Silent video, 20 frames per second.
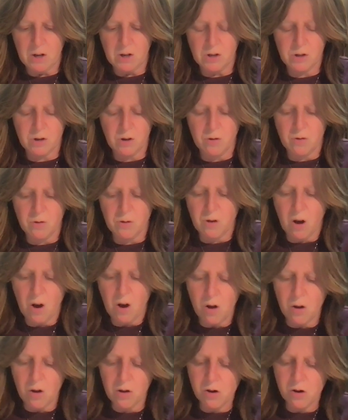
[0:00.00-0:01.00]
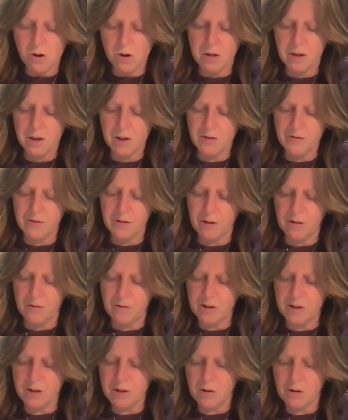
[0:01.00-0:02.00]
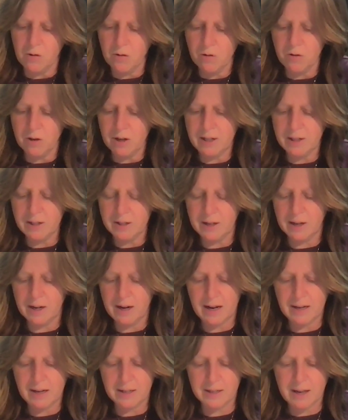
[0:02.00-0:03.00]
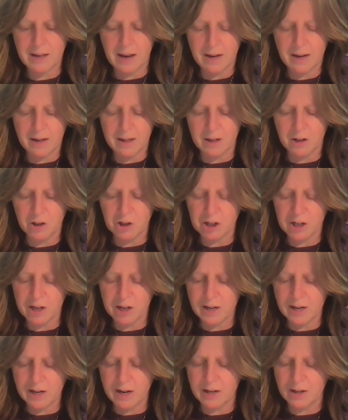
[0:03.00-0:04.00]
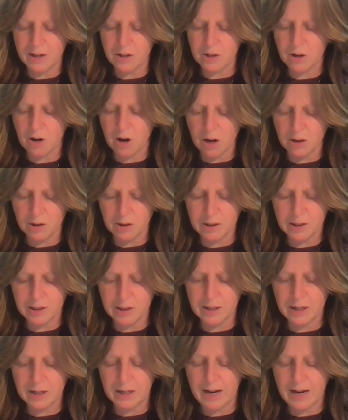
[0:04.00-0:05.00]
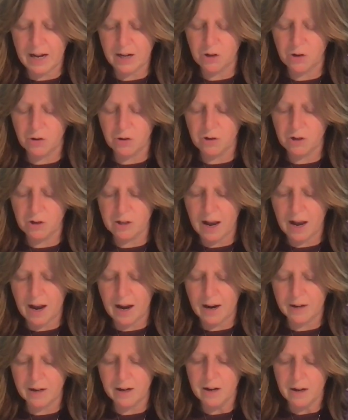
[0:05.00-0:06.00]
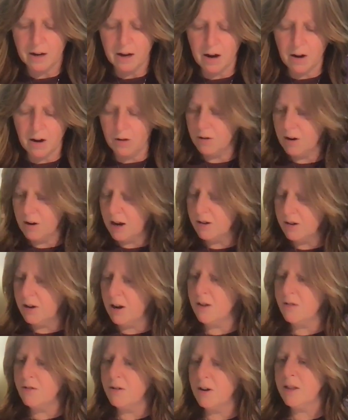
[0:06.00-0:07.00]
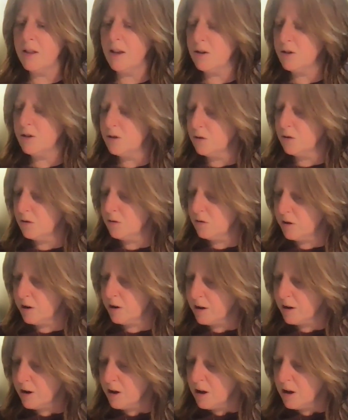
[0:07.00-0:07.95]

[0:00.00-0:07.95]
So the whole earth is full of his glory, said Isaiah. The Shekhinah is constantly at your side. Oh, I read that to you already.